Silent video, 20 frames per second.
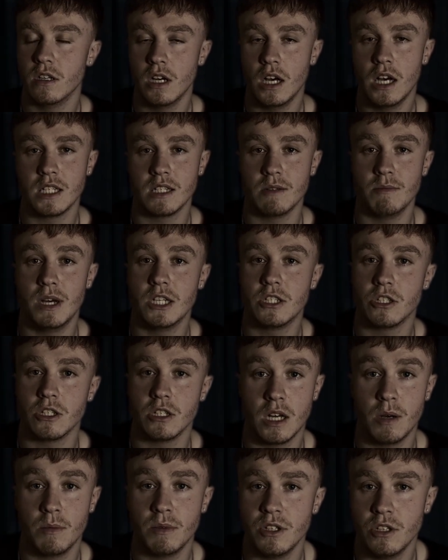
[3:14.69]
as I mentioned,
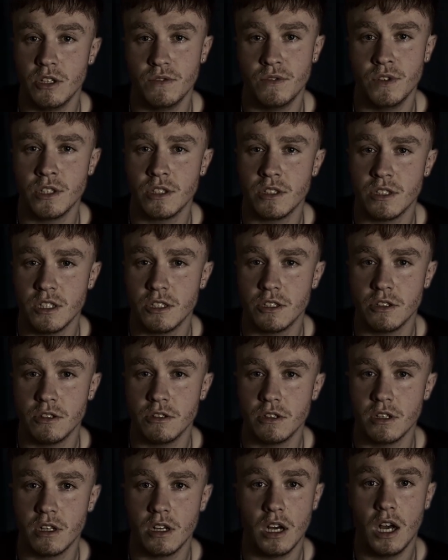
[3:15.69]
I'm a university
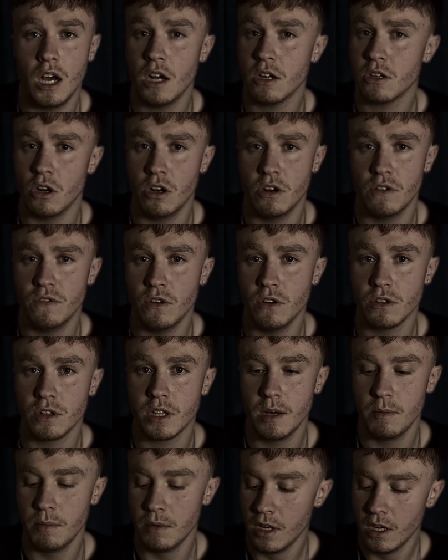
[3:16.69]
student, I can't afford
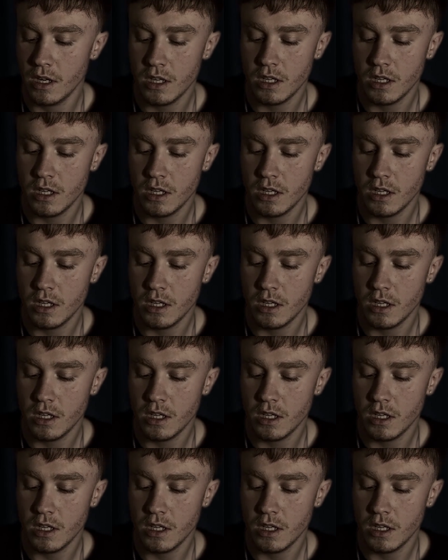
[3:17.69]
them.